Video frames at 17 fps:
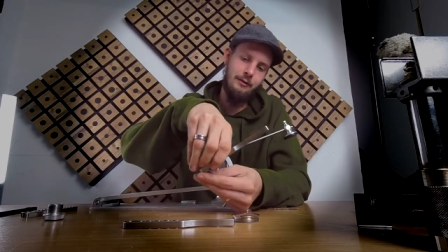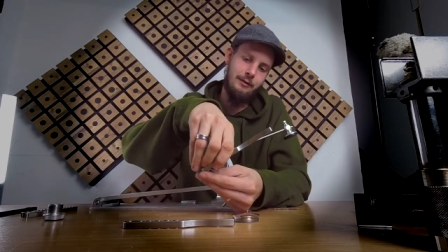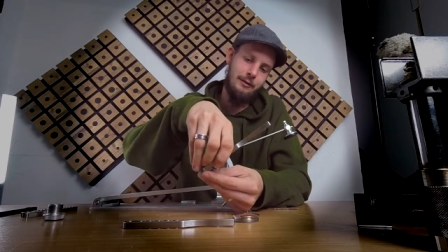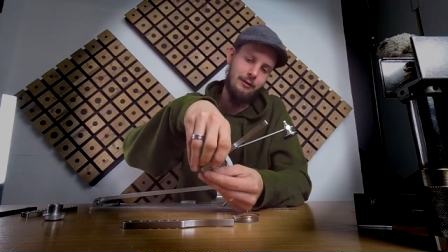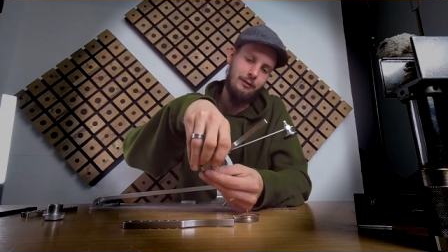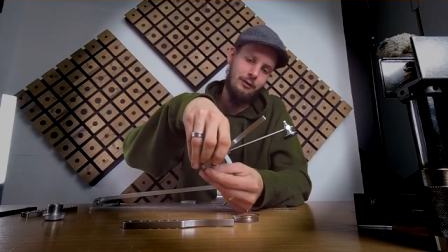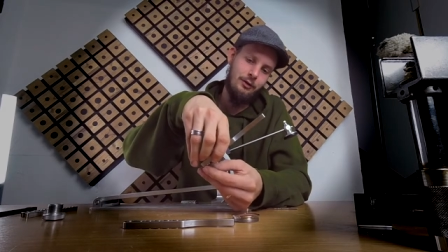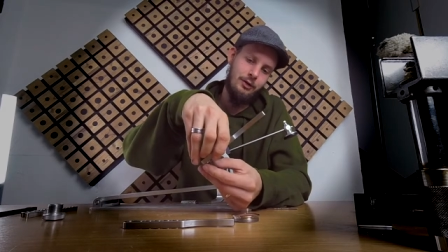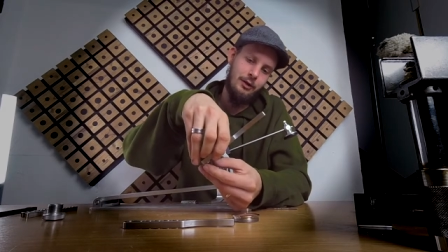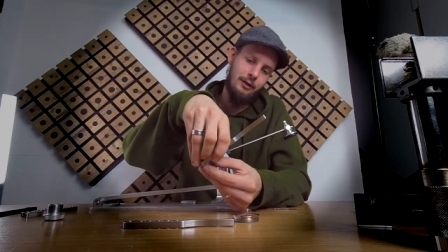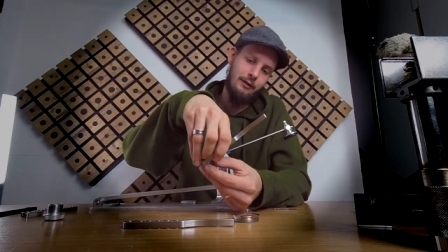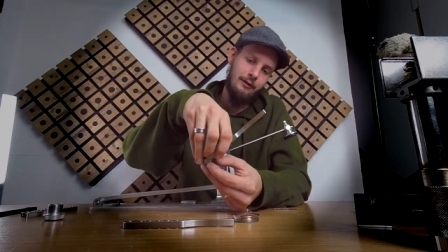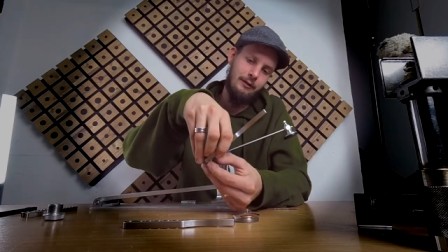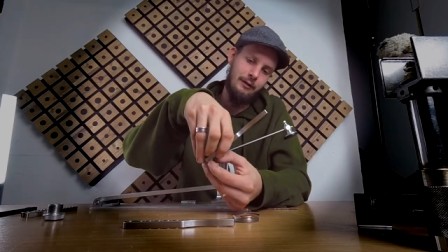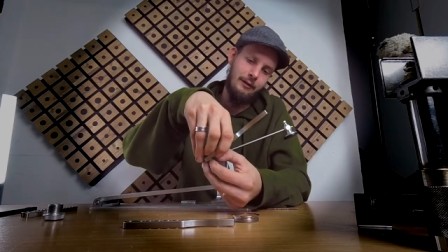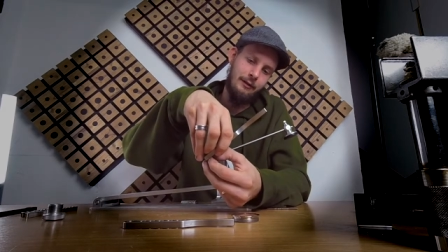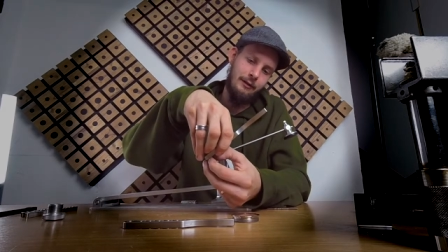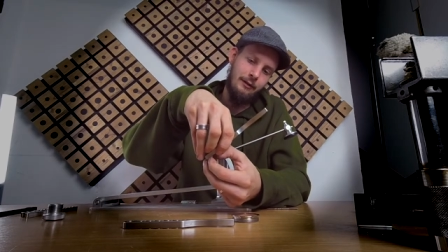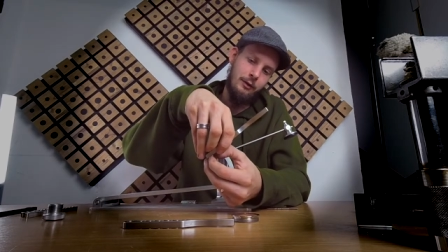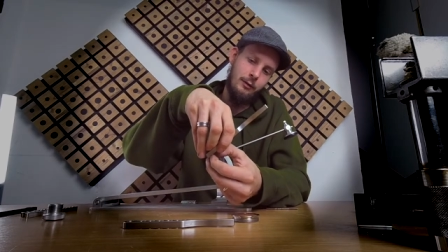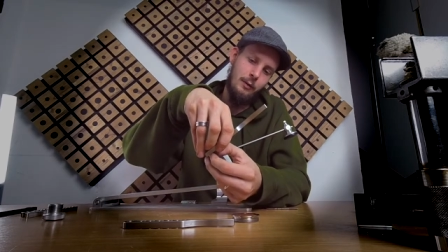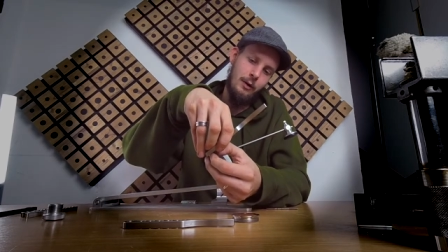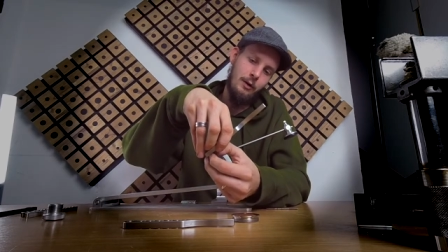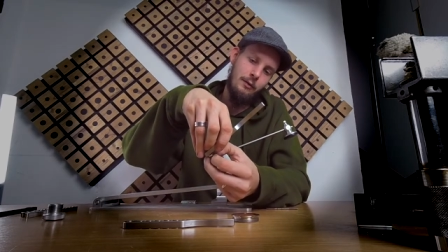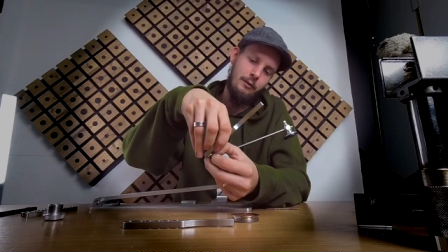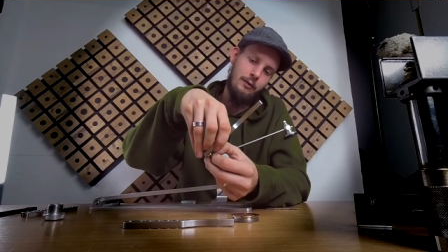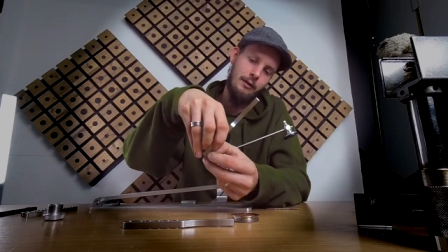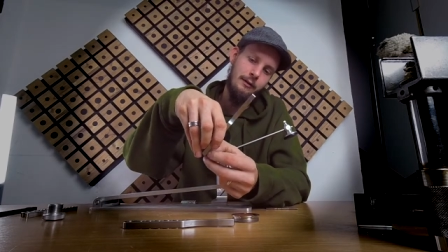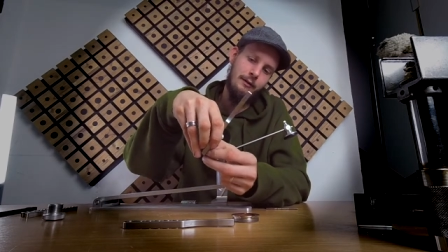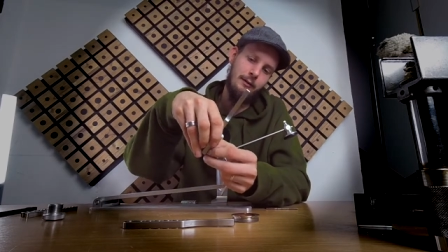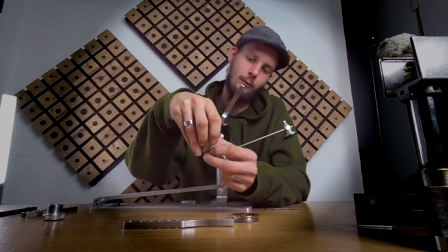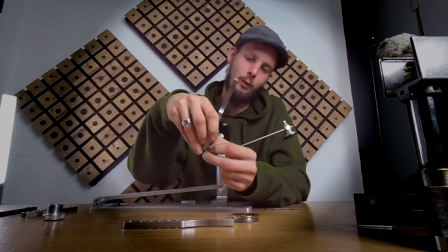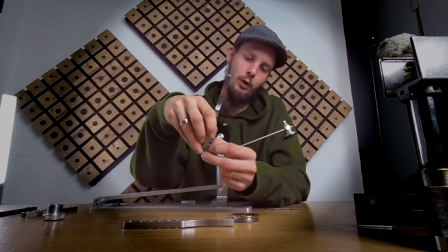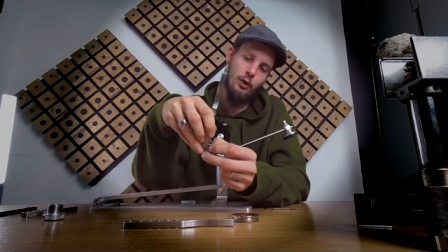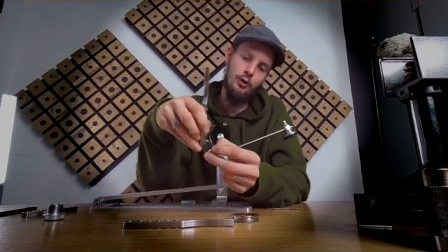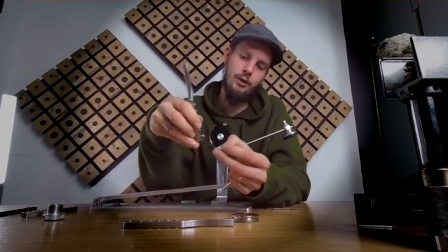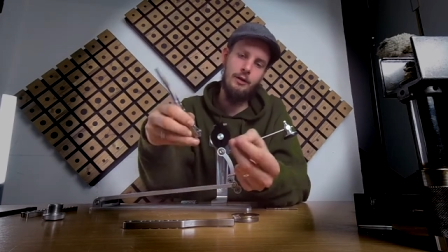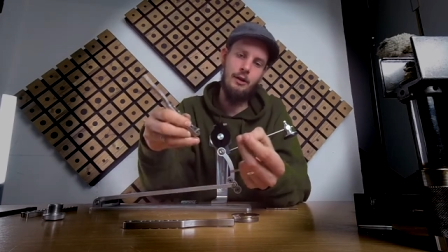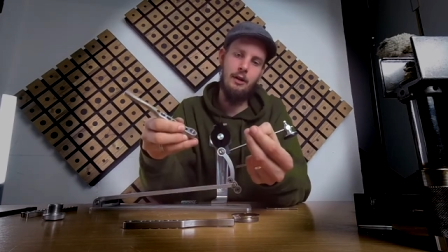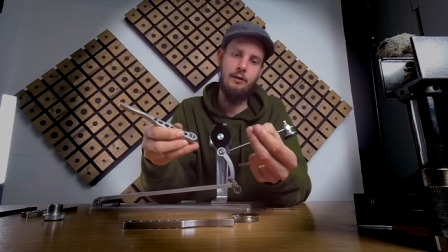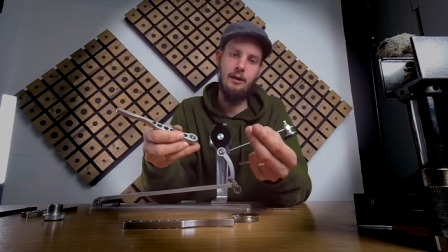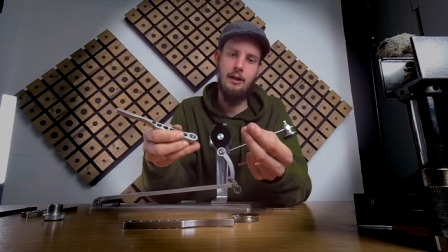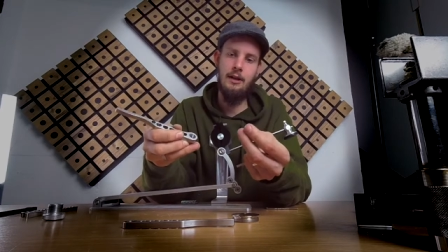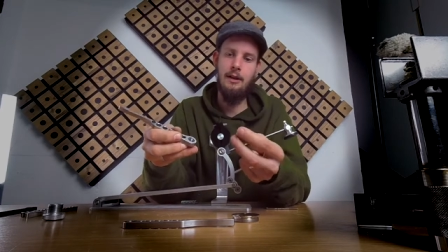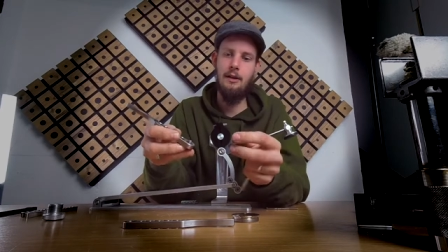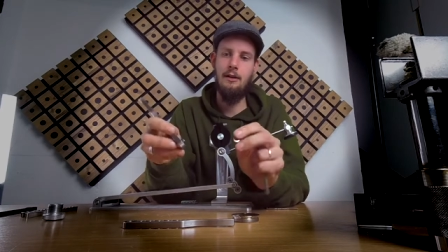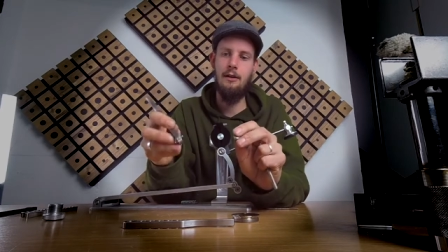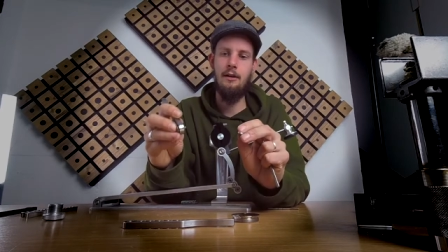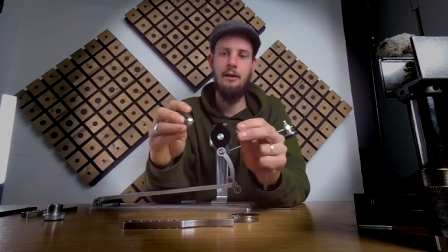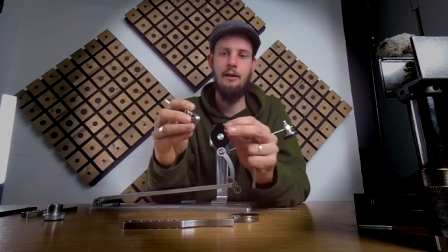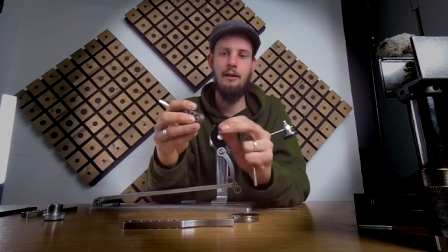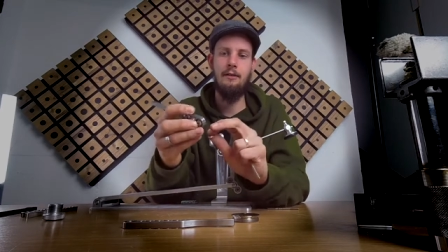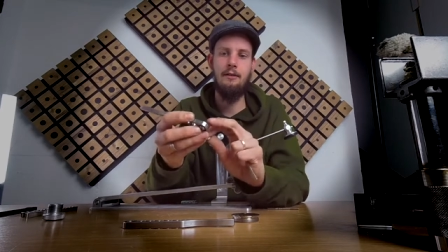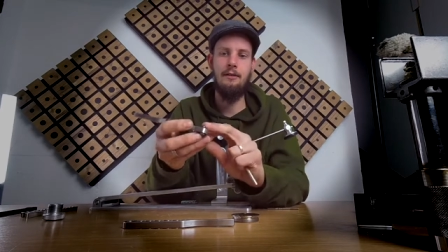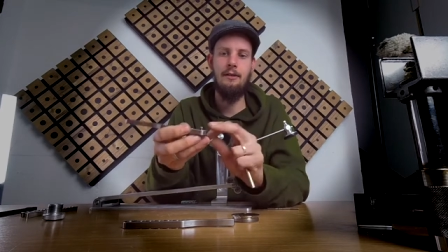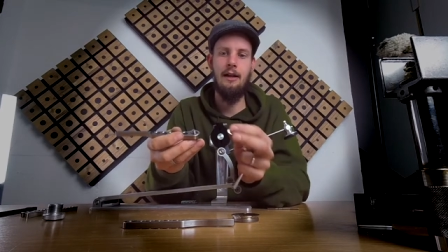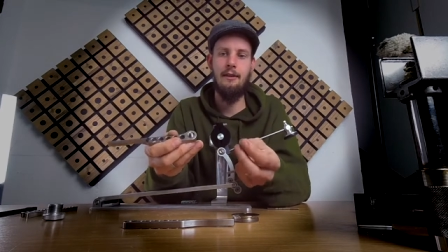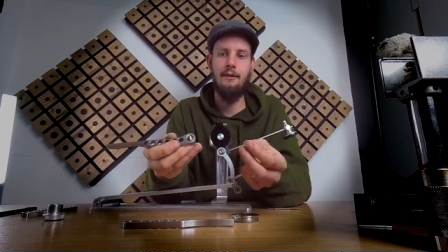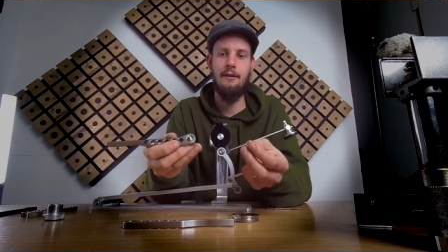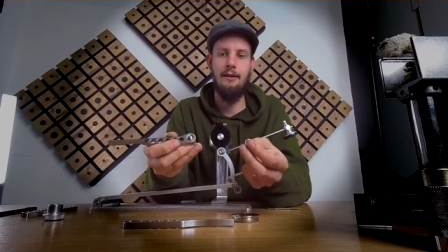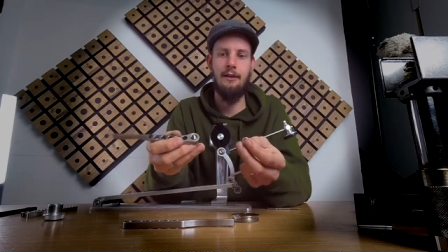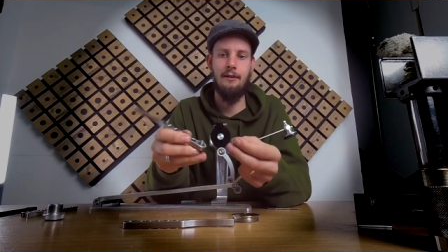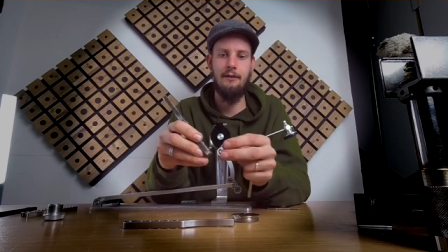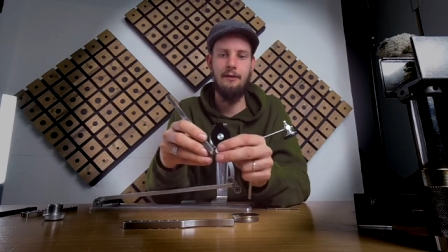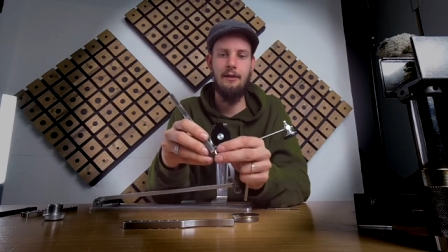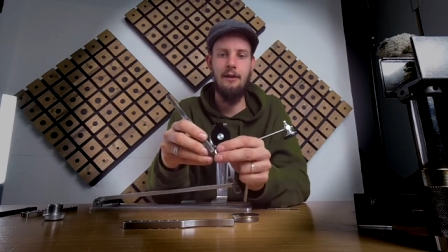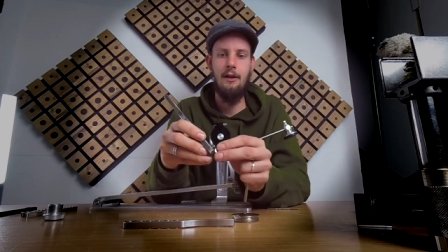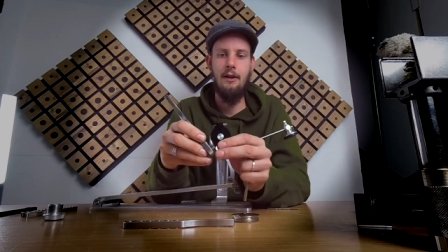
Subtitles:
is just, there's a screw, there's a washer down here, and that's it.